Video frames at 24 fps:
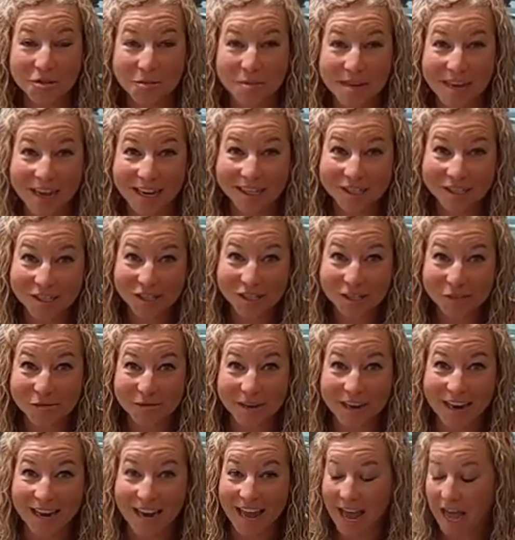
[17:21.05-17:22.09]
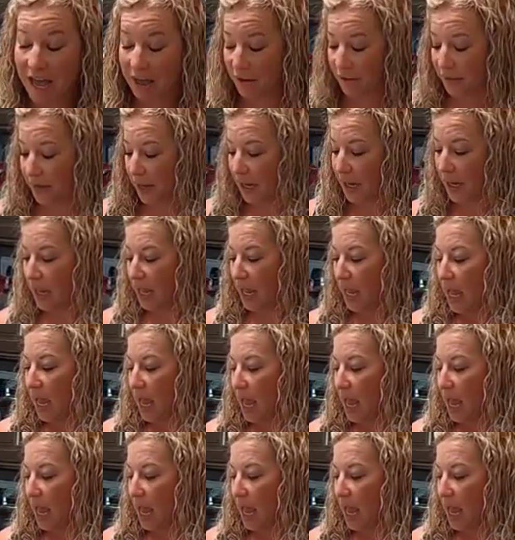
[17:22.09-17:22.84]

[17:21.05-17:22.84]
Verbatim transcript: that we actually ran out of it,